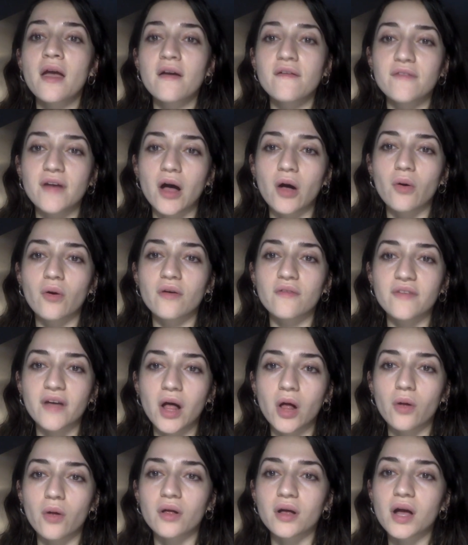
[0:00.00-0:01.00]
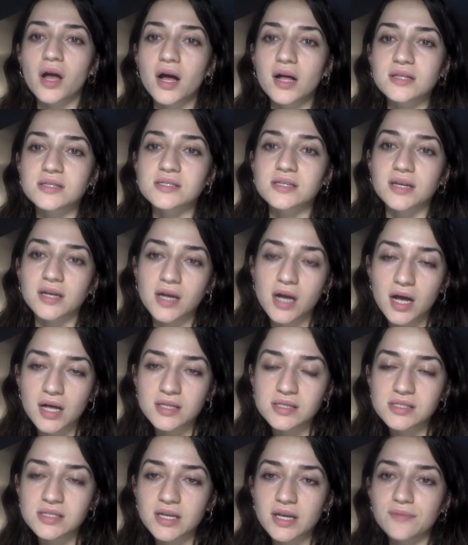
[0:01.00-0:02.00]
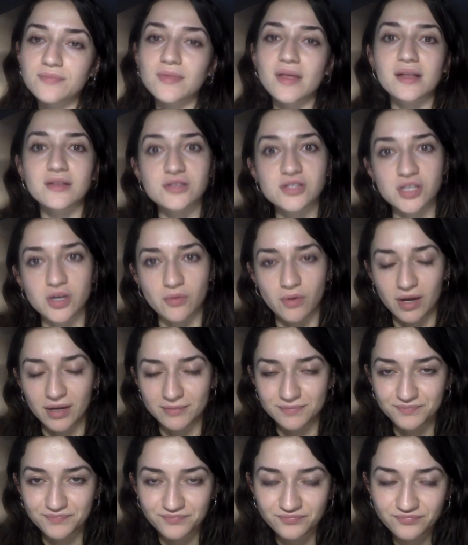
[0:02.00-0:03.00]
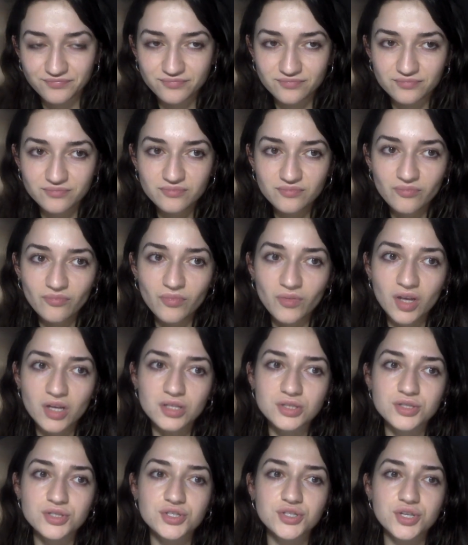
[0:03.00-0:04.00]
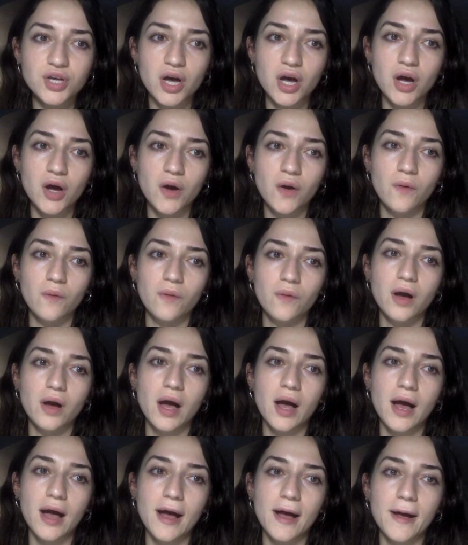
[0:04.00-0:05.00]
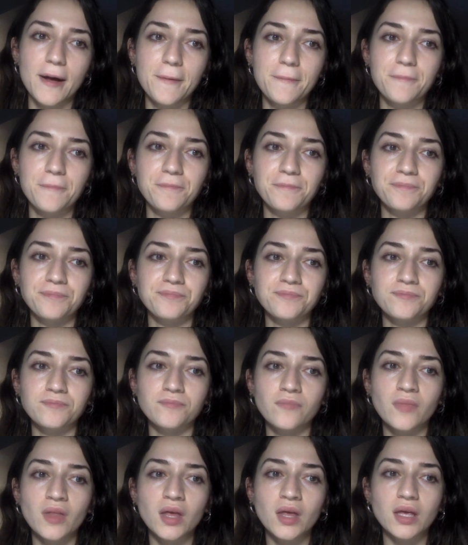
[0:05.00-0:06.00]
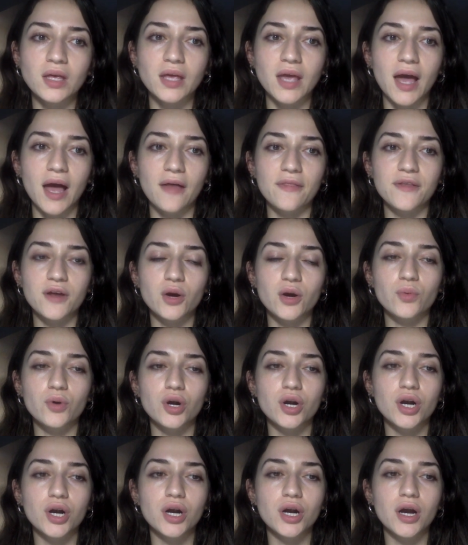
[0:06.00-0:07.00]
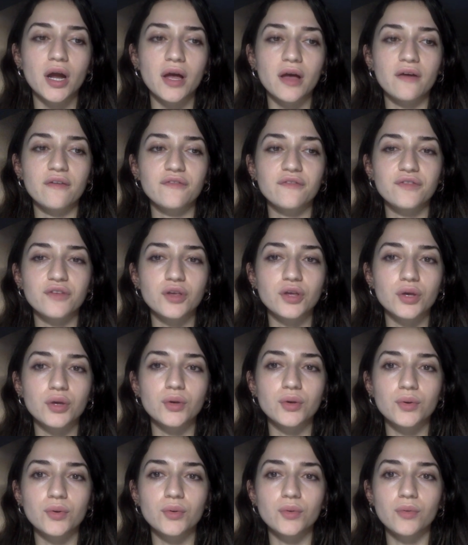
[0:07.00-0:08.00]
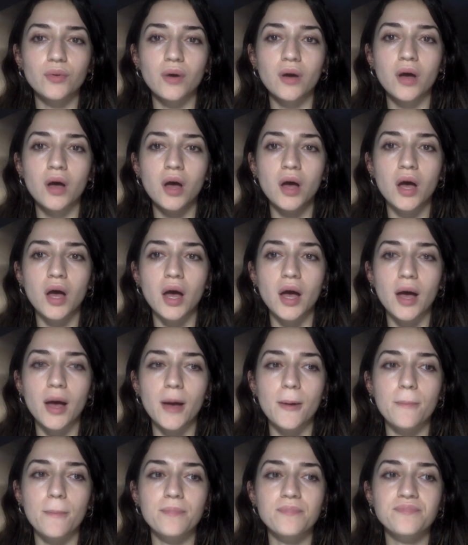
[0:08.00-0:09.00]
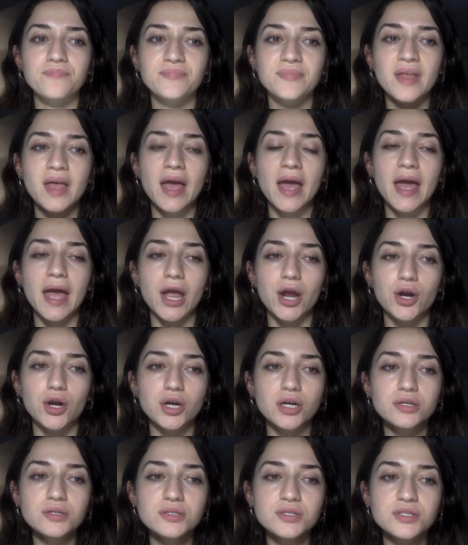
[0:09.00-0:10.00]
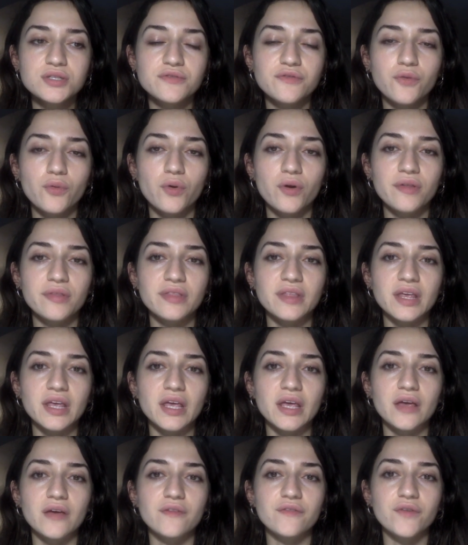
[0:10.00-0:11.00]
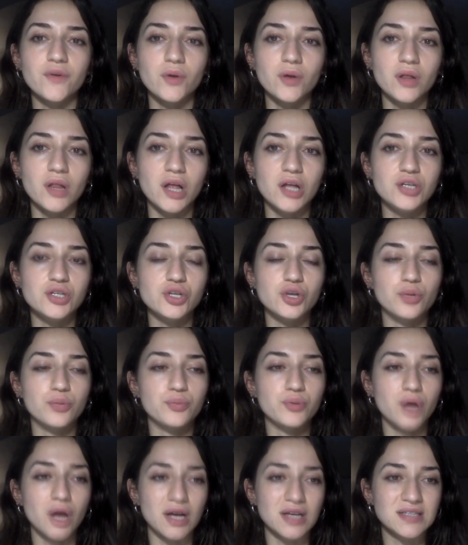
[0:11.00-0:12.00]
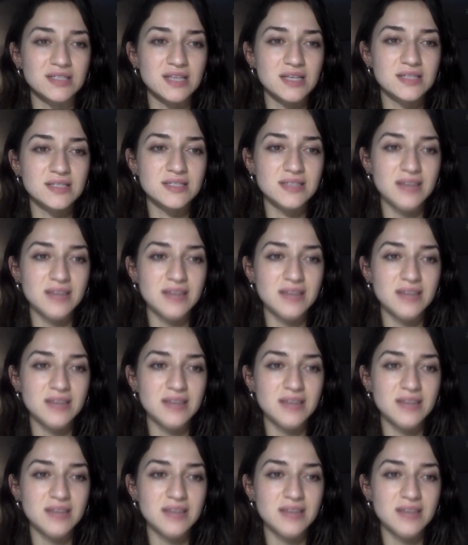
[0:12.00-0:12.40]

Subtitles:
vowel vowel consonant consonant, and so on. So yeah, there were a few errors for the phonological process